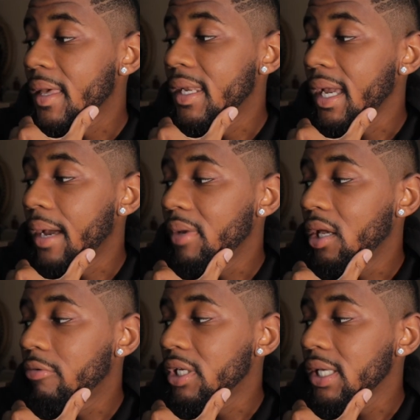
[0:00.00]
And hey, I
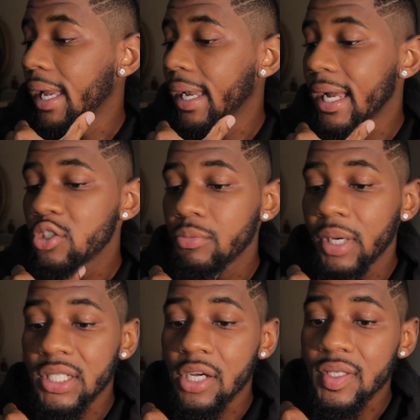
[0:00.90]
mean, really, I ain't got too
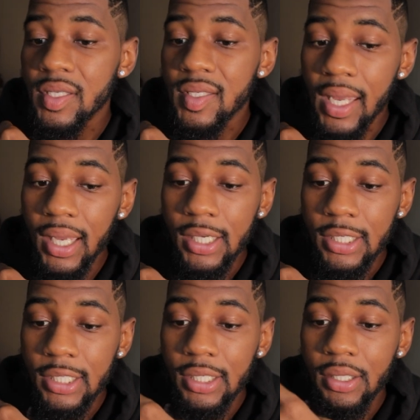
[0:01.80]
much else to say.
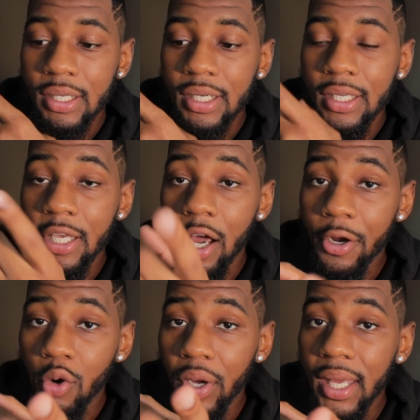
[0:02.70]

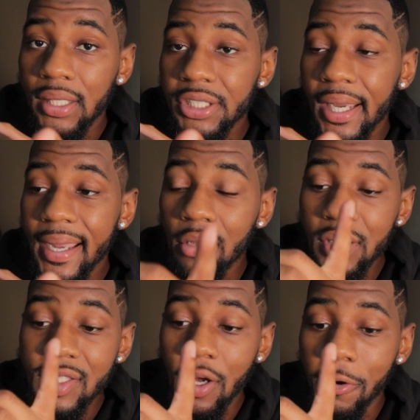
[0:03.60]
Y'all go ahead and check
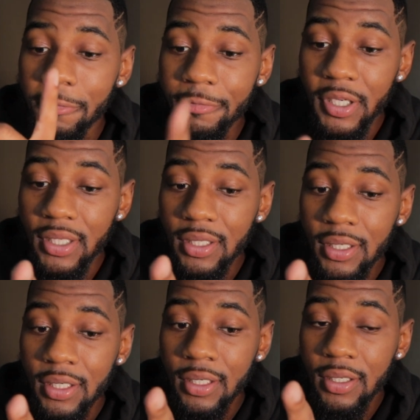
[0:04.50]
out this on foot,
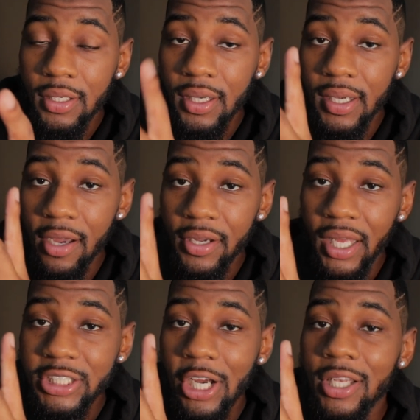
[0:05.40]
and I'll
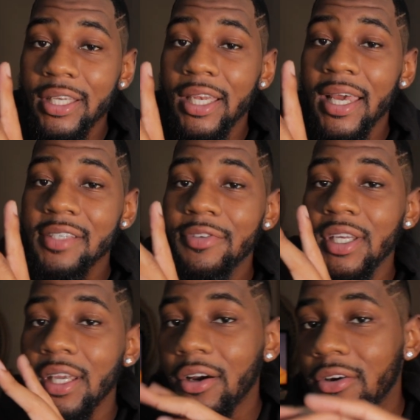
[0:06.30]
catch y'all in the next
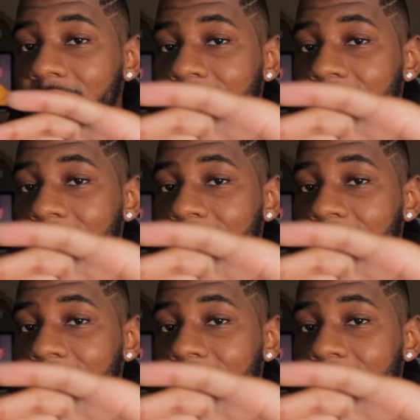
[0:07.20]
video.